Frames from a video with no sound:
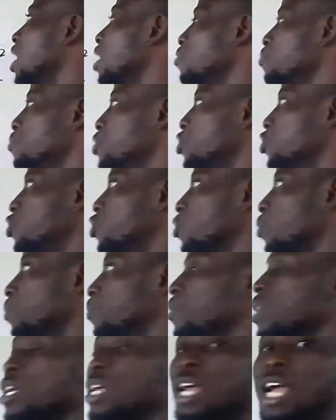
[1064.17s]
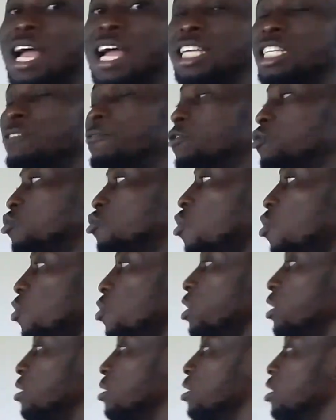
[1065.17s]
and mixture. And if you know
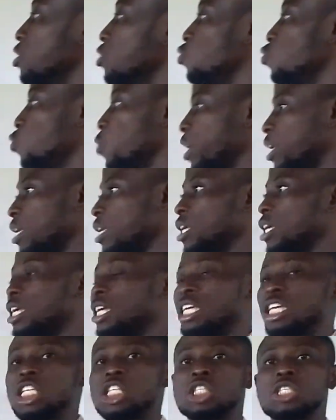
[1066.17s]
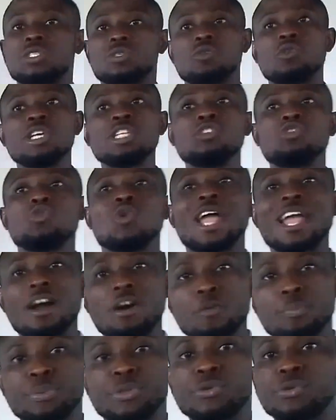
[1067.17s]
it this way, it's going to
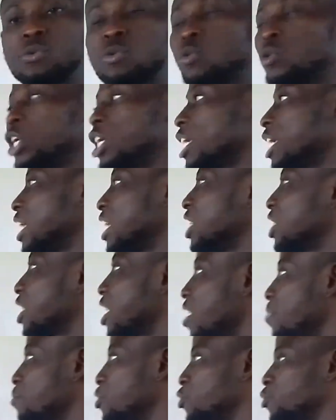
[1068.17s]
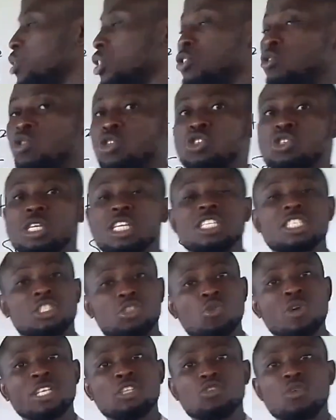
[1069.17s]
help you in chemistry. It's
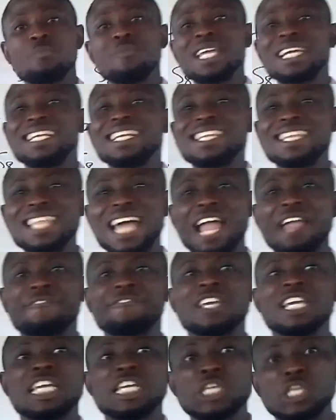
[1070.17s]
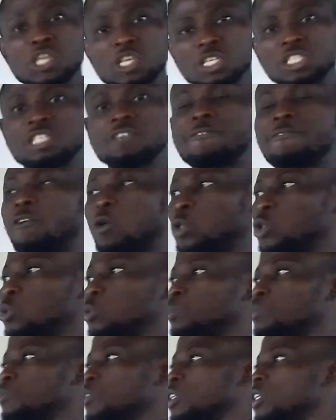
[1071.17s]
going to make life easy for
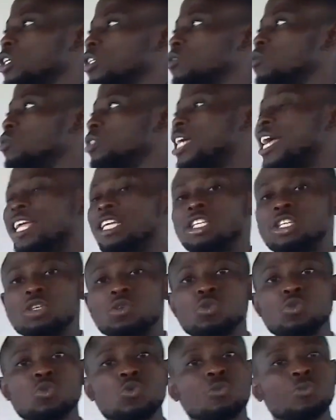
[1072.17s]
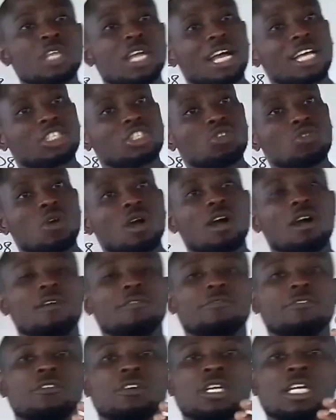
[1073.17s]
you. So thank you as you
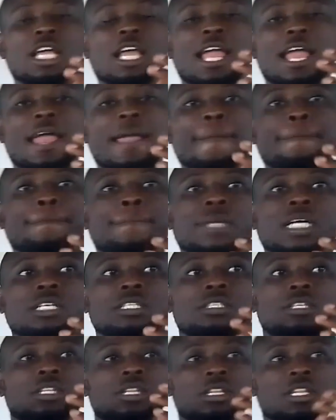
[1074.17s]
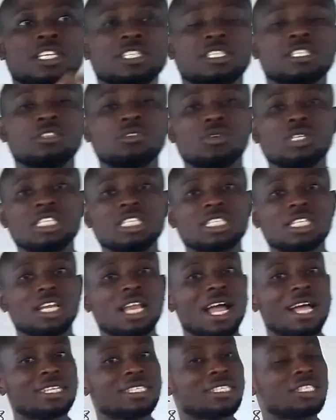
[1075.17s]
have listen to this
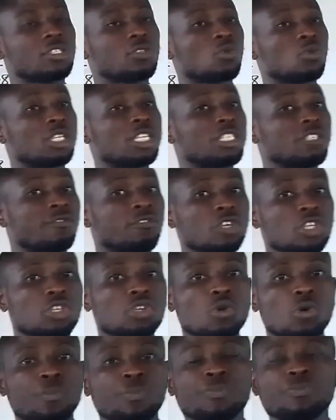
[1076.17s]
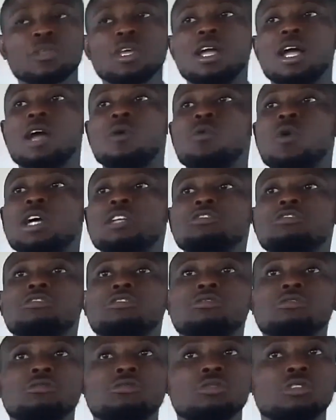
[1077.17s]
class, to this video. I want
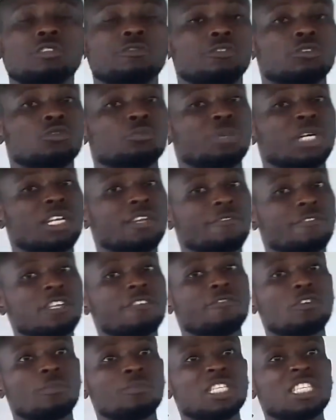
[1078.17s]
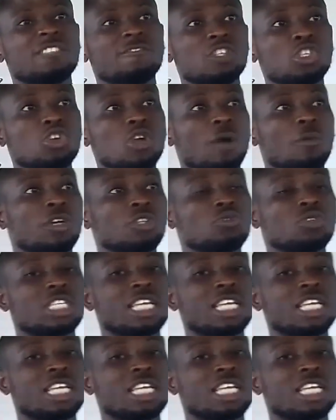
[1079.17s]
you, if you benefit from this video, I want to